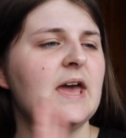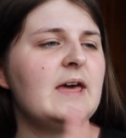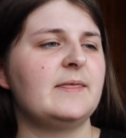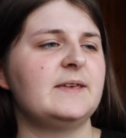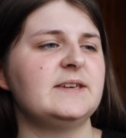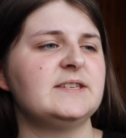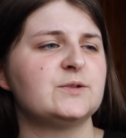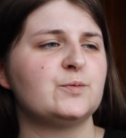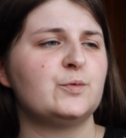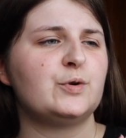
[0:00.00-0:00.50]

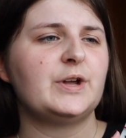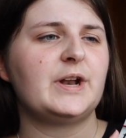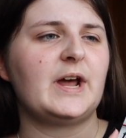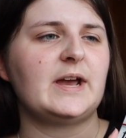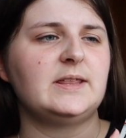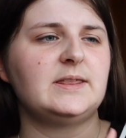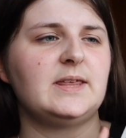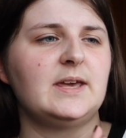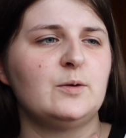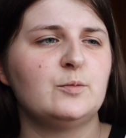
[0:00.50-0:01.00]
This one
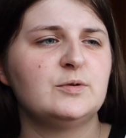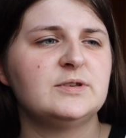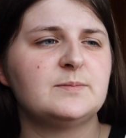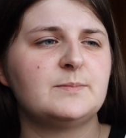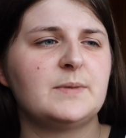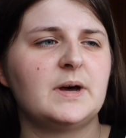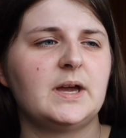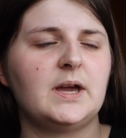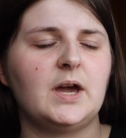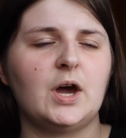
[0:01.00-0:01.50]
I think was
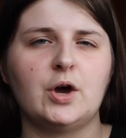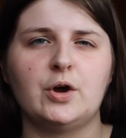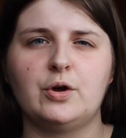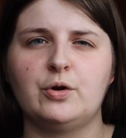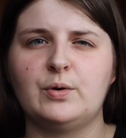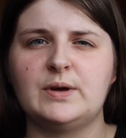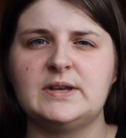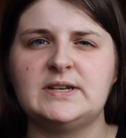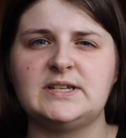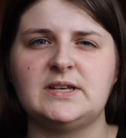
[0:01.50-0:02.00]
my
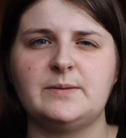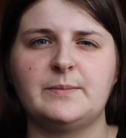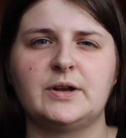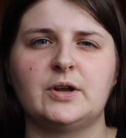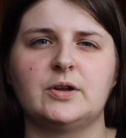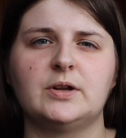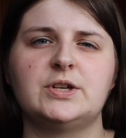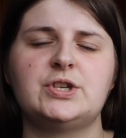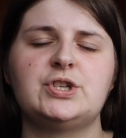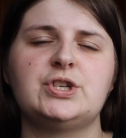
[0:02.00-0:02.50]
O in
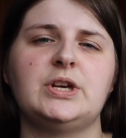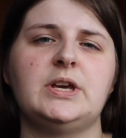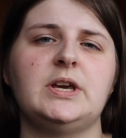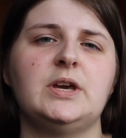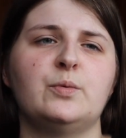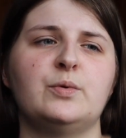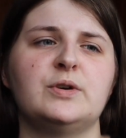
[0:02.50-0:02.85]
Demonology,